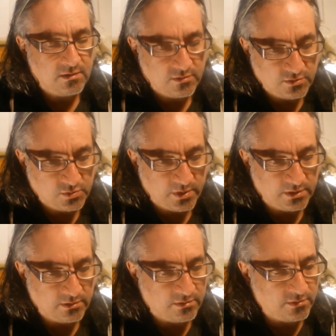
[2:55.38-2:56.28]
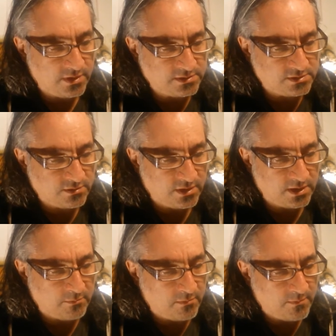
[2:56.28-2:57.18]
through Twitter, through
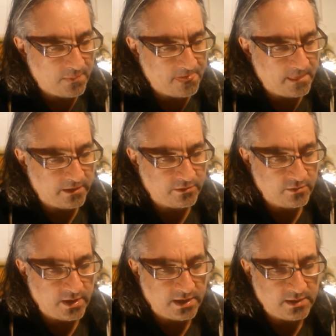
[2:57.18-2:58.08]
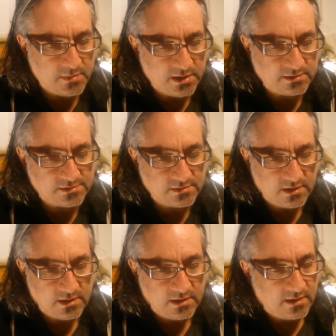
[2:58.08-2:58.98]
Instagram, and through any means
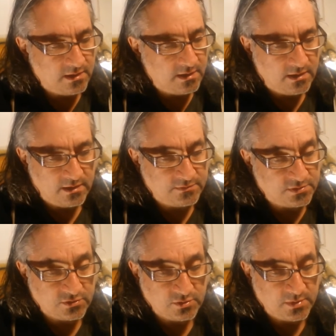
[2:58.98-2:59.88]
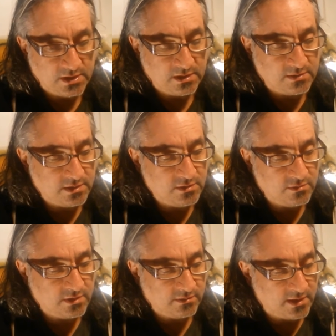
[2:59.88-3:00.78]
of social media that
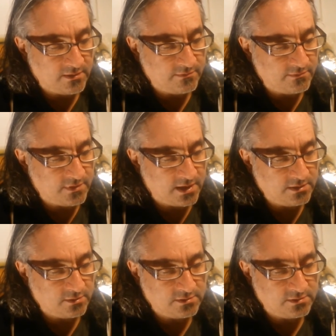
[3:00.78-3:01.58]
you have at